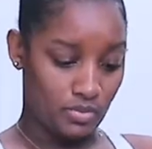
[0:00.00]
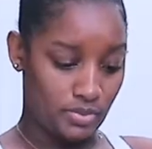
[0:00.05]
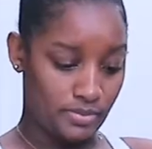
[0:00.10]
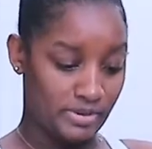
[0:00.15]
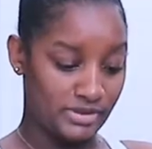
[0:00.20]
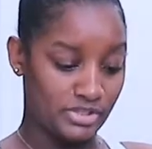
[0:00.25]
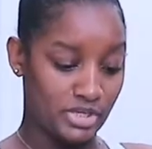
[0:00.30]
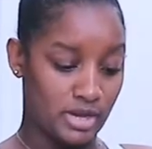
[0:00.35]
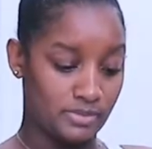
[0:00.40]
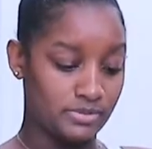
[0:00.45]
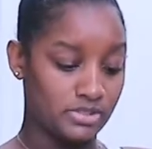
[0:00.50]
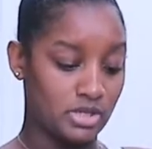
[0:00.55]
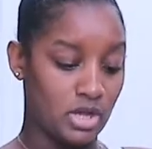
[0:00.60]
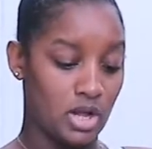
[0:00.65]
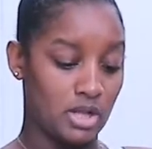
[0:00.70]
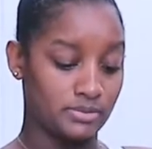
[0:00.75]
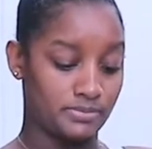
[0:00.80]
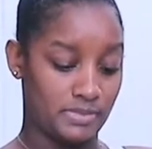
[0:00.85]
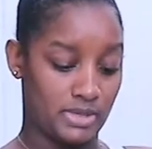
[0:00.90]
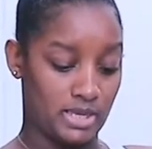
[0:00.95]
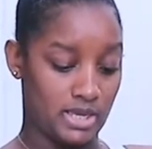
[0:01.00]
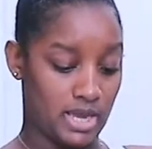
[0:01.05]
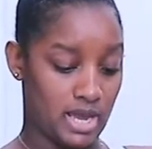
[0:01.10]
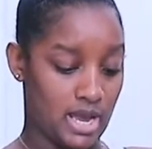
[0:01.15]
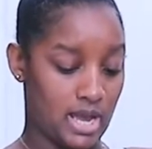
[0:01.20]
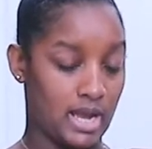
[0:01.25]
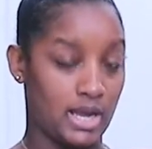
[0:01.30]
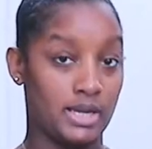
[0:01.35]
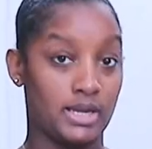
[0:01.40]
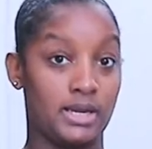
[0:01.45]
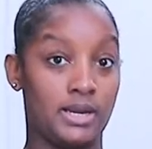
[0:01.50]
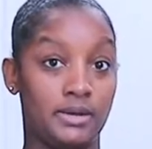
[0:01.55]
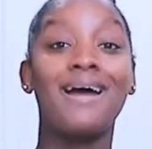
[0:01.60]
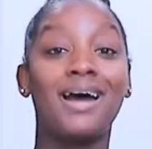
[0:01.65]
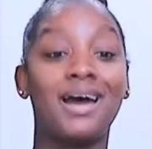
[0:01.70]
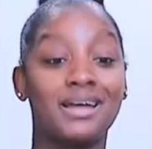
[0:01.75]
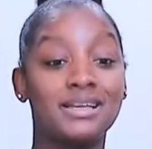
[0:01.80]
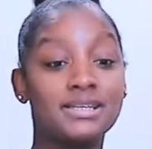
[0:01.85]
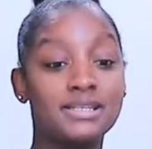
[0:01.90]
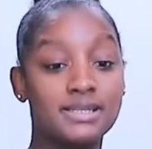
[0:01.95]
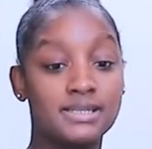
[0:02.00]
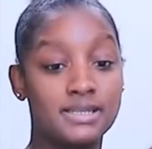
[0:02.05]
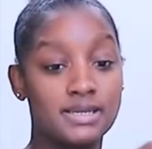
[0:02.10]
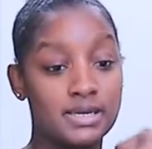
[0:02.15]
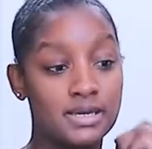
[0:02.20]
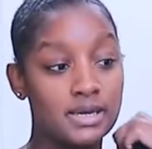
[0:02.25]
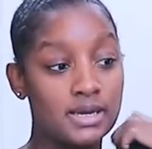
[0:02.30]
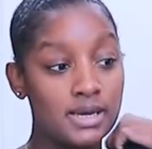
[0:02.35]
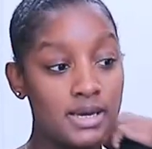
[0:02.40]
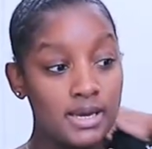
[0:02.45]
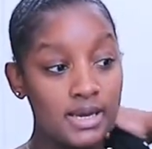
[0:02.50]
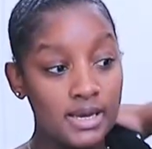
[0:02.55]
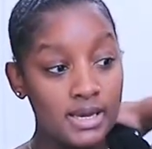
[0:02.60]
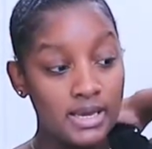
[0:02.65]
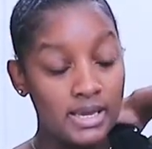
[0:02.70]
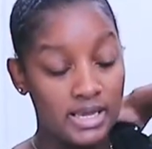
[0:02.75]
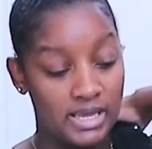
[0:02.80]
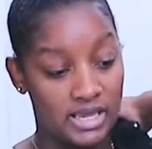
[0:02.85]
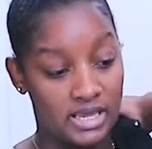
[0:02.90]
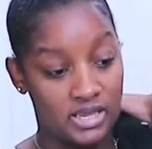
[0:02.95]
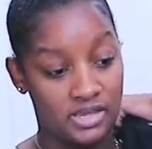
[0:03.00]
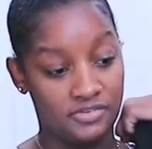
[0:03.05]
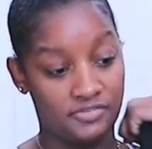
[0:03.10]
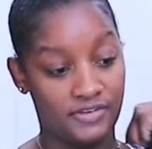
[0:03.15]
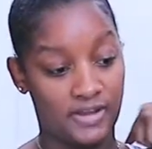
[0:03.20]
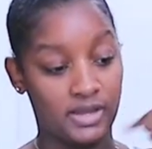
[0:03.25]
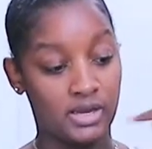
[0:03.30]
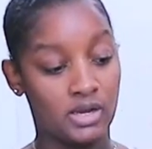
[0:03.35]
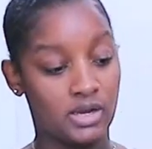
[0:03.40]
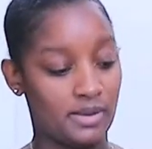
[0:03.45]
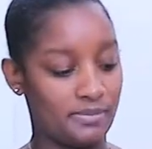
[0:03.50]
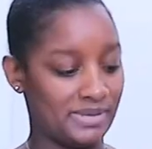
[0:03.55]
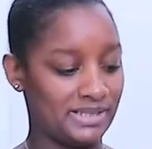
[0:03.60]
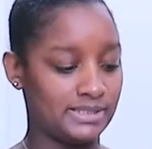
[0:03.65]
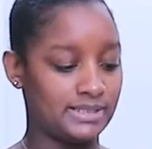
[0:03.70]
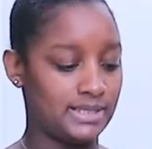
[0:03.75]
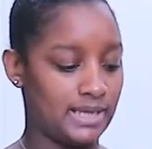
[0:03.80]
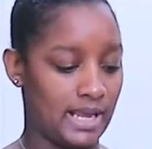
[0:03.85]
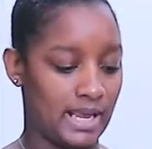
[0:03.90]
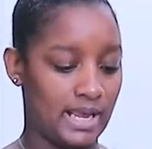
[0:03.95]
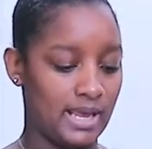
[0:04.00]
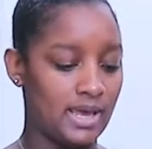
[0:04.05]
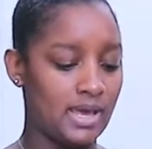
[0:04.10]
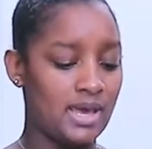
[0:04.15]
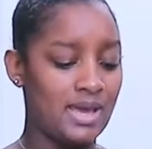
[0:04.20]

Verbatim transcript: one of my jobs called me and asked if I could come in today.